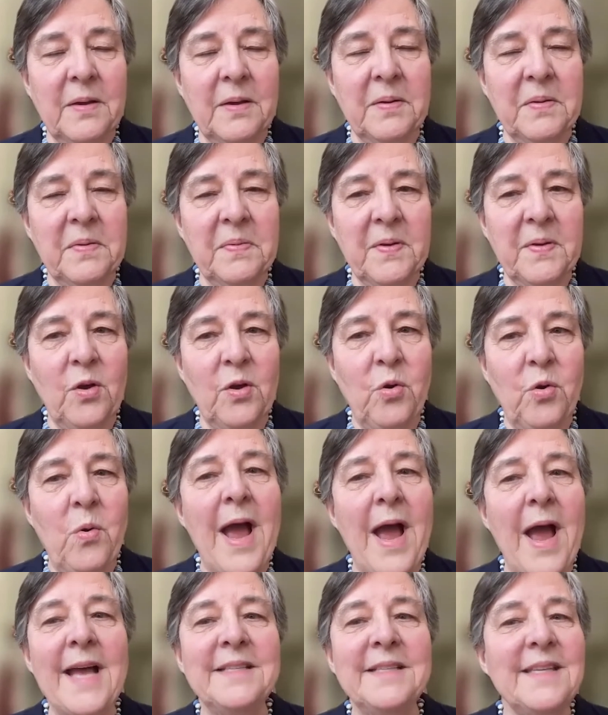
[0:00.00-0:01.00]
uh, who
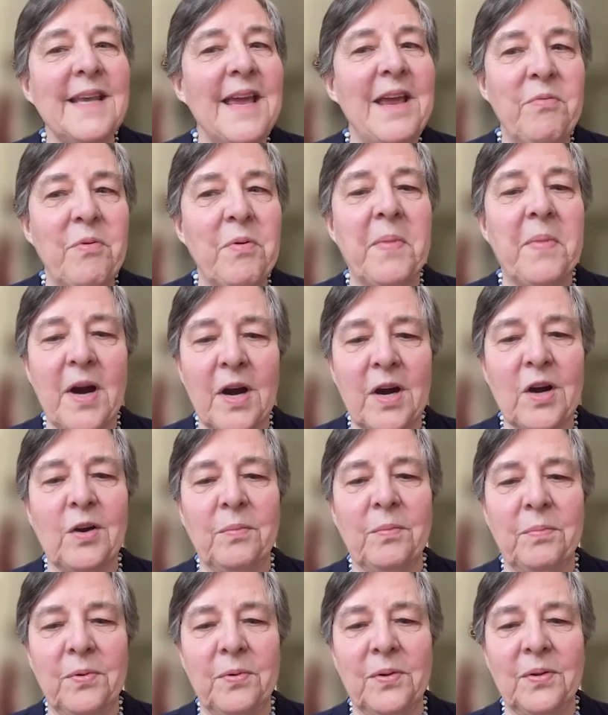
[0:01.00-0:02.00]
has a
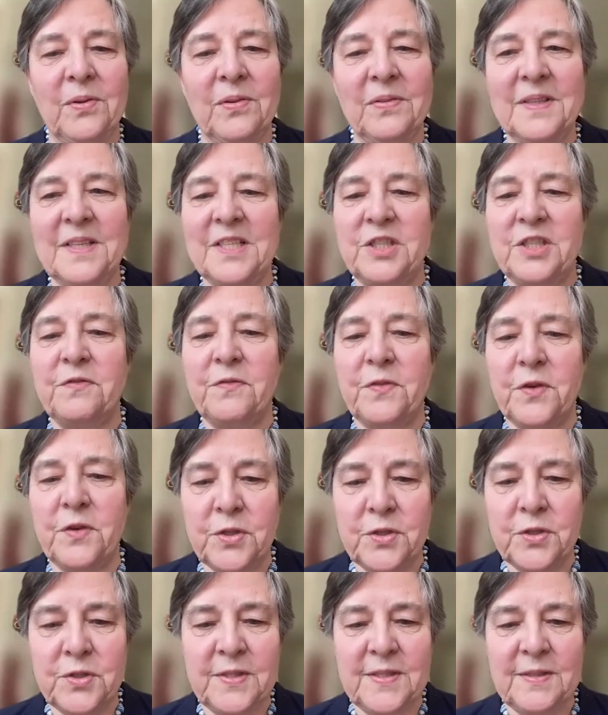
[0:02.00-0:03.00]
remarkable
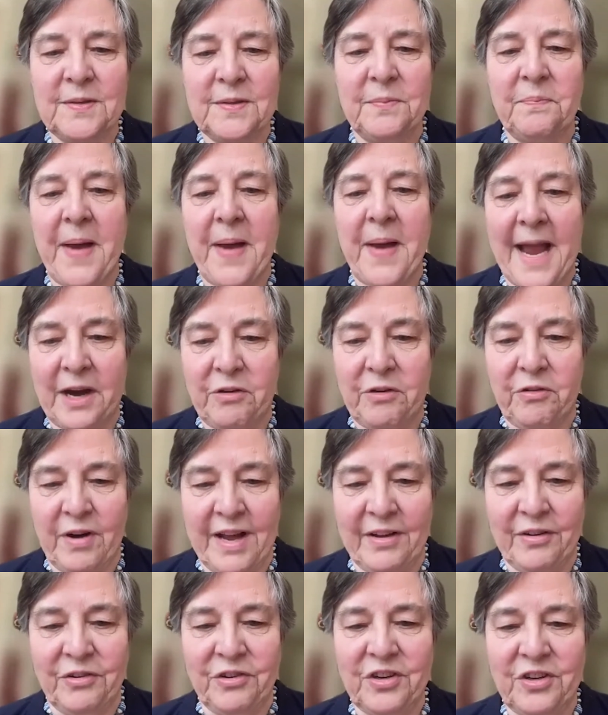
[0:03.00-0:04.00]
diverse
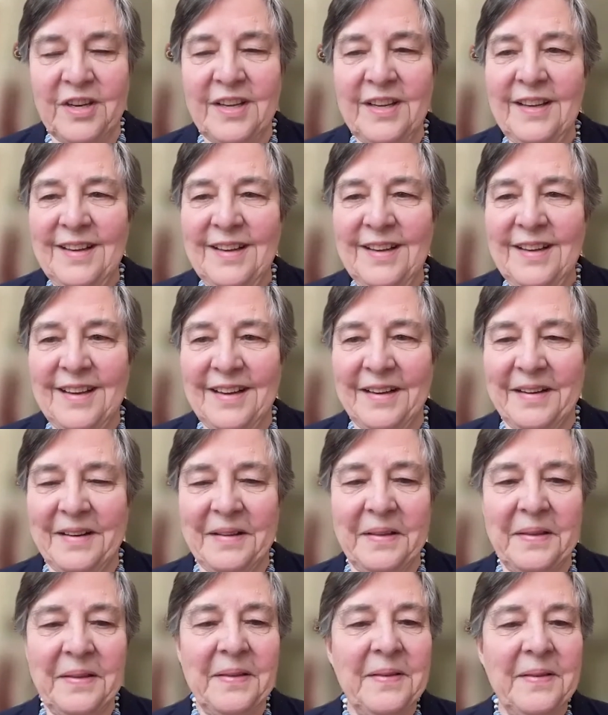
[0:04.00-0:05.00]
background.
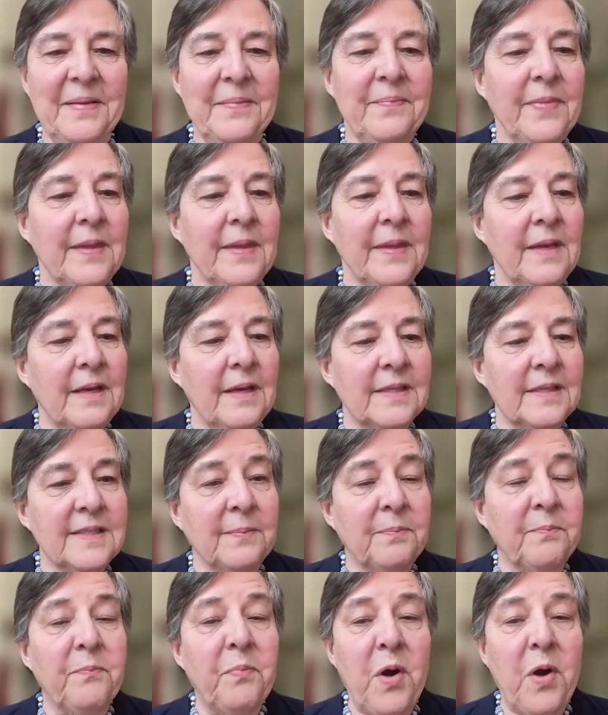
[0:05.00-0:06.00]
Uh,
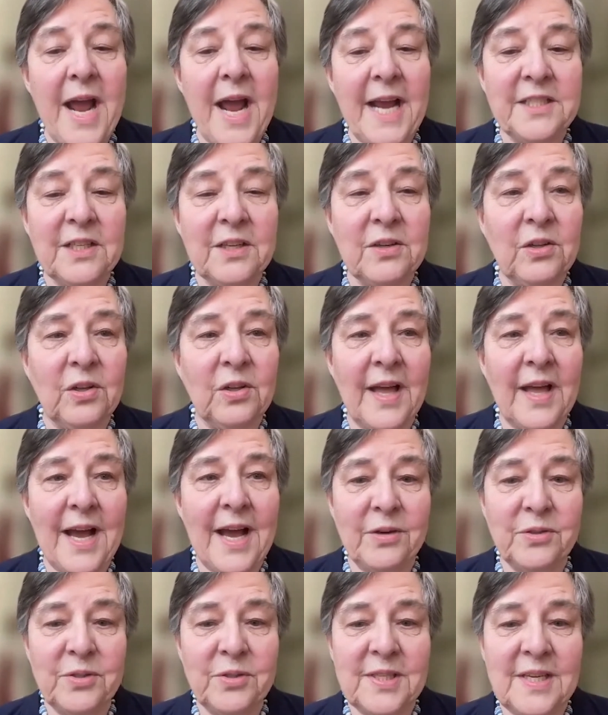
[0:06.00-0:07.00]
some practical
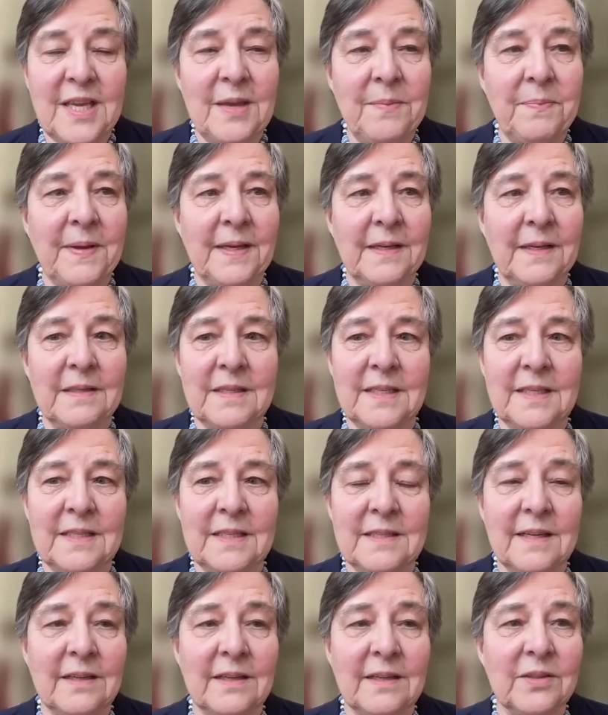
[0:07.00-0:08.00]
housekeeping
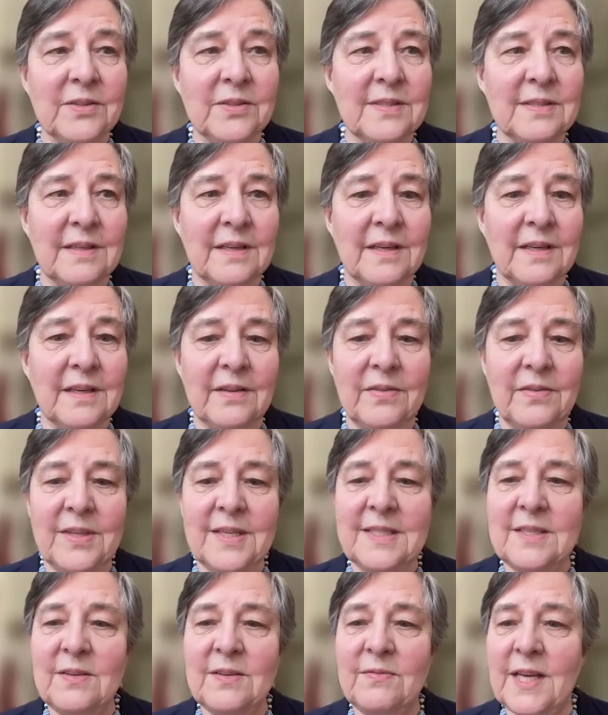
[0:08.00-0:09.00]
details. Uh,
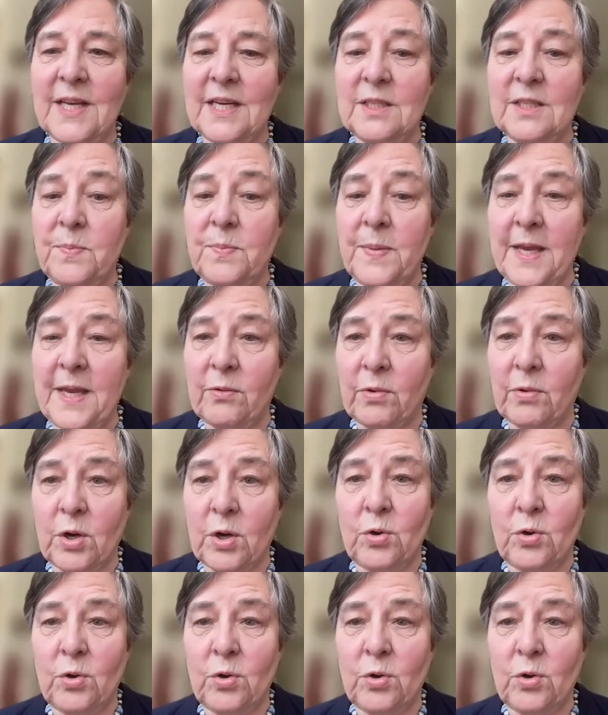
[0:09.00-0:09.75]
this event is being